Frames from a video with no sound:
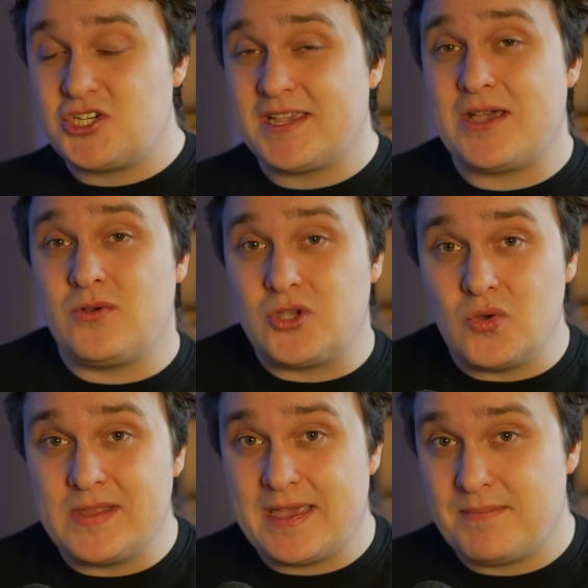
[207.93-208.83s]
check out
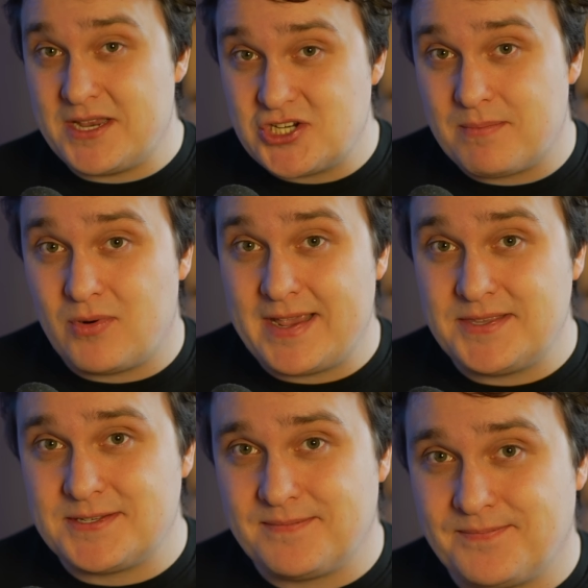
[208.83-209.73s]
GoLand by
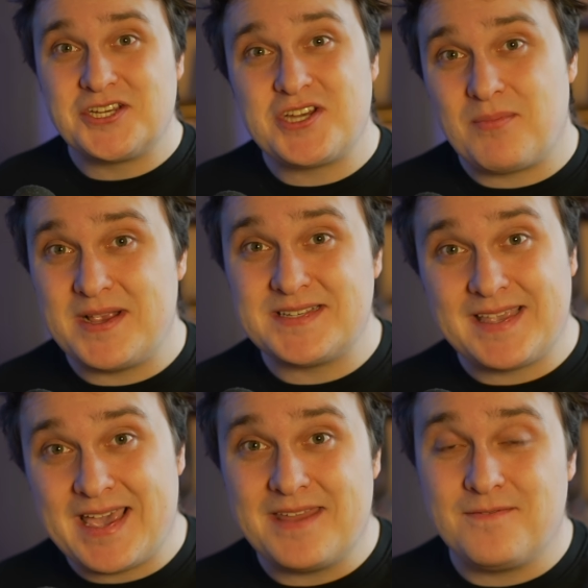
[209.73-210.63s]
JetBrains. Thanks JetBrains
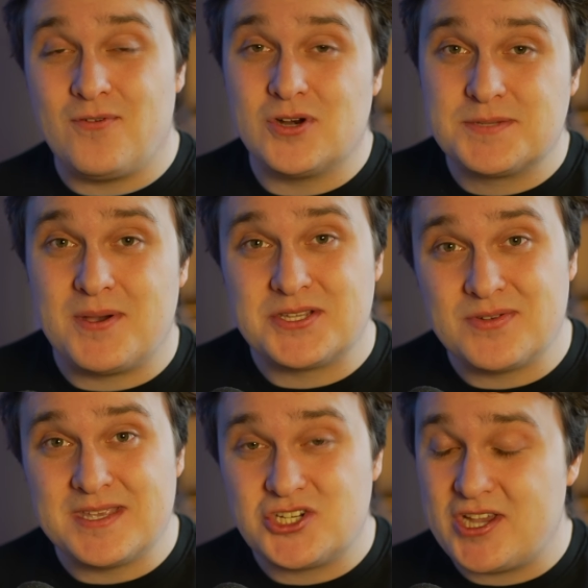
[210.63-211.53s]
again for
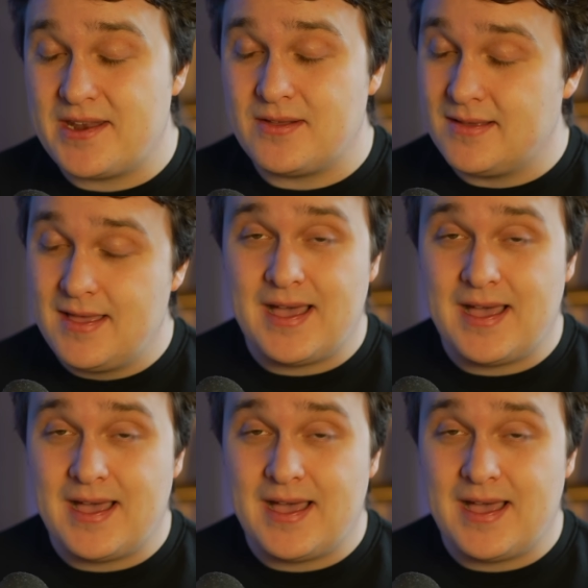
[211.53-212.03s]
sponsoring this channel.